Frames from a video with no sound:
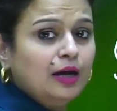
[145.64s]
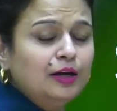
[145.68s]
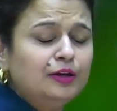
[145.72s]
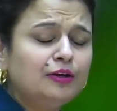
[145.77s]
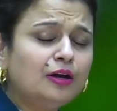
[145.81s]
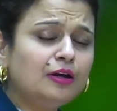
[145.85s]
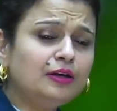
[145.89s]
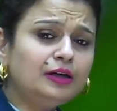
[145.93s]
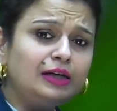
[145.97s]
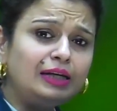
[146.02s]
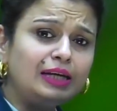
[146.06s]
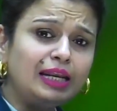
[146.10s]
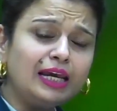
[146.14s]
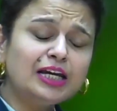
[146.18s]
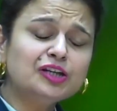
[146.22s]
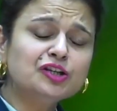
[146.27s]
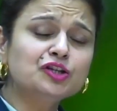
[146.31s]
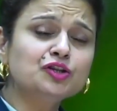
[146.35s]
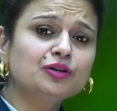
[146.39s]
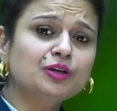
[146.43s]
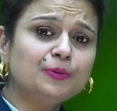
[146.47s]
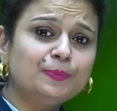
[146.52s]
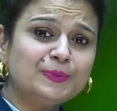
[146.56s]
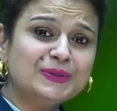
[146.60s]
Now
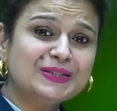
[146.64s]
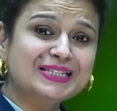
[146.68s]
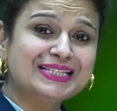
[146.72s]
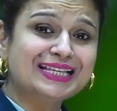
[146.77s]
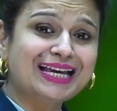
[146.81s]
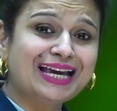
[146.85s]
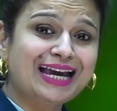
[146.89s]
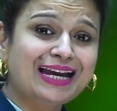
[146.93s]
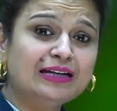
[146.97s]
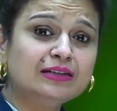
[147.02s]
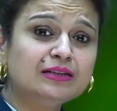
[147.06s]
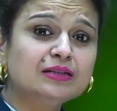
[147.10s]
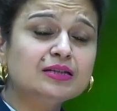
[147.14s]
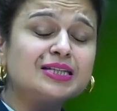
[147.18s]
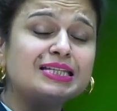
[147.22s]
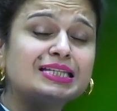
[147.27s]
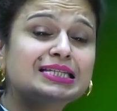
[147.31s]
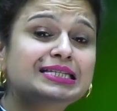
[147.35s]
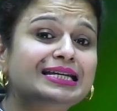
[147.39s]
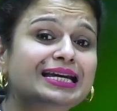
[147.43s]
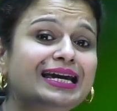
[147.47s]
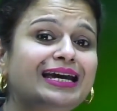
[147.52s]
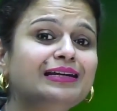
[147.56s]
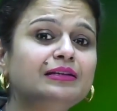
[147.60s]
niche represents
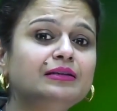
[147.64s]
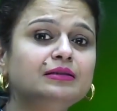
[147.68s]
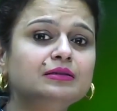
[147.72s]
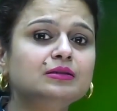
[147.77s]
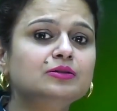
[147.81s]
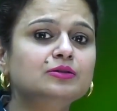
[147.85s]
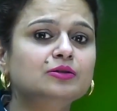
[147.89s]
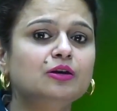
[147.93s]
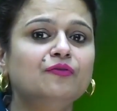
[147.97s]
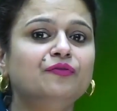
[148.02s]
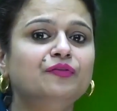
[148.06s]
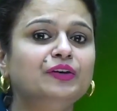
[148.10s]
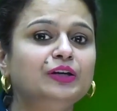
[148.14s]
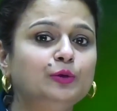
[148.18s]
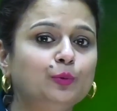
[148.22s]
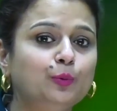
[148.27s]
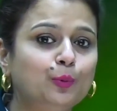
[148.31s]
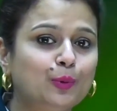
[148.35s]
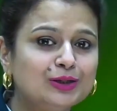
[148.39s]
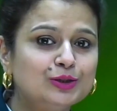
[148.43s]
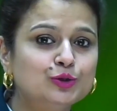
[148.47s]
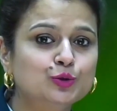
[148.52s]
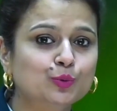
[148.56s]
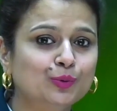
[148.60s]
status of
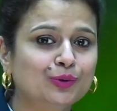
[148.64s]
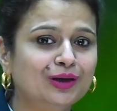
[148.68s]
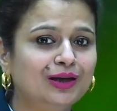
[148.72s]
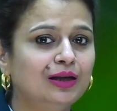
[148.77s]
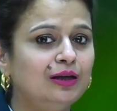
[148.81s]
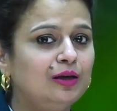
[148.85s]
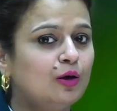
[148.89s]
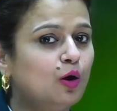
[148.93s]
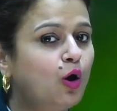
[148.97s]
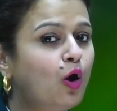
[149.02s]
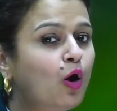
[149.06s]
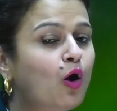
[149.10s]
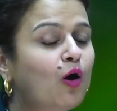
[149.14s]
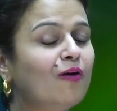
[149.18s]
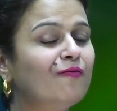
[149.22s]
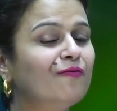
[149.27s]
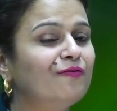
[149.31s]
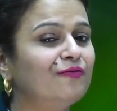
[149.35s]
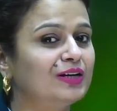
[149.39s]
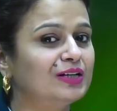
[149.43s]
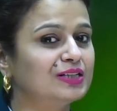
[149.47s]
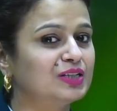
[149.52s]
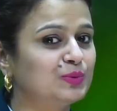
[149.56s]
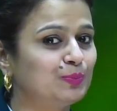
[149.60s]
individual of
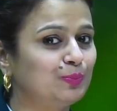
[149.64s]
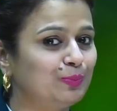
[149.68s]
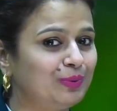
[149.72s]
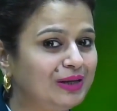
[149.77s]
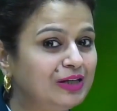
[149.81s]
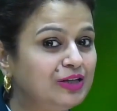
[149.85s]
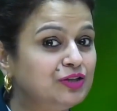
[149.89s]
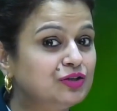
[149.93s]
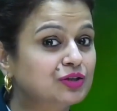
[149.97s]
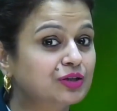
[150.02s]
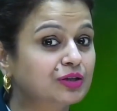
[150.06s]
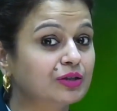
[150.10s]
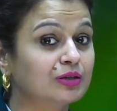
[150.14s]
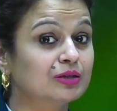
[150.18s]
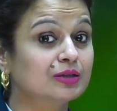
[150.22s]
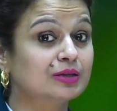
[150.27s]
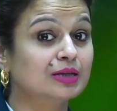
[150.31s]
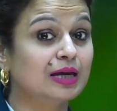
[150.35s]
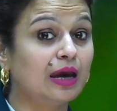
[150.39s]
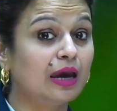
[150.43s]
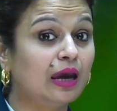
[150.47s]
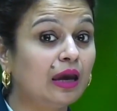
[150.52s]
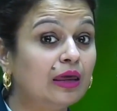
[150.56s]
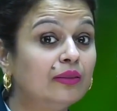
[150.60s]
a species
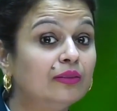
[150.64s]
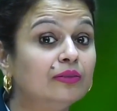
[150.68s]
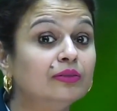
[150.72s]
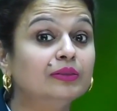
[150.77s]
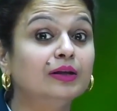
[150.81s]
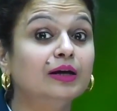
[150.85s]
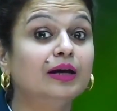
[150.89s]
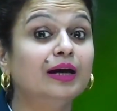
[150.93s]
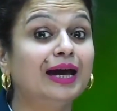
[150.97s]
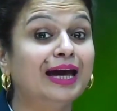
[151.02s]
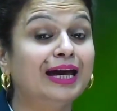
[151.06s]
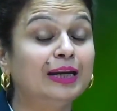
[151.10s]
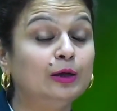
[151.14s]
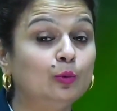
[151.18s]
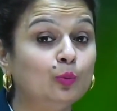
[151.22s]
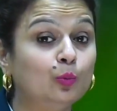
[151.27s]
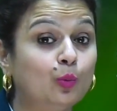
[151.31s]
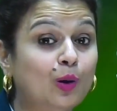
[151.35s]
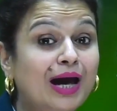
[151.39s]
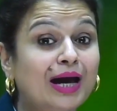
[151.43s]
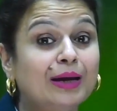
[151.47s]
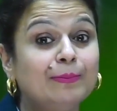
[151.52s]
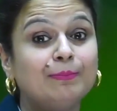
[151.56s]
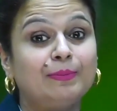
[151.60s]
in the
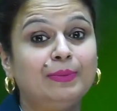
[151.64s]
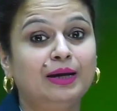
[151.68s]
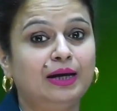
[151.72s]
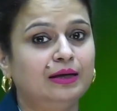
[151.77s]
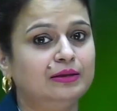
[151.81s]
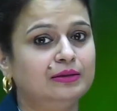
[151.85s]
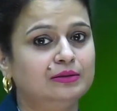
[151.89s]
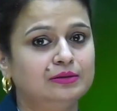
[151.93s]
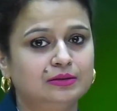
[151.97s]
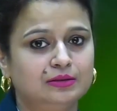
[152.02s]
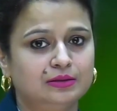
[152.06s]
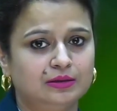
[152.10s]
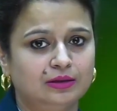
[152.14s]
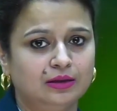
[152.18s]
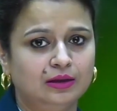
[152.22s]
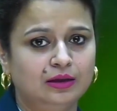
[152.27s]
environment.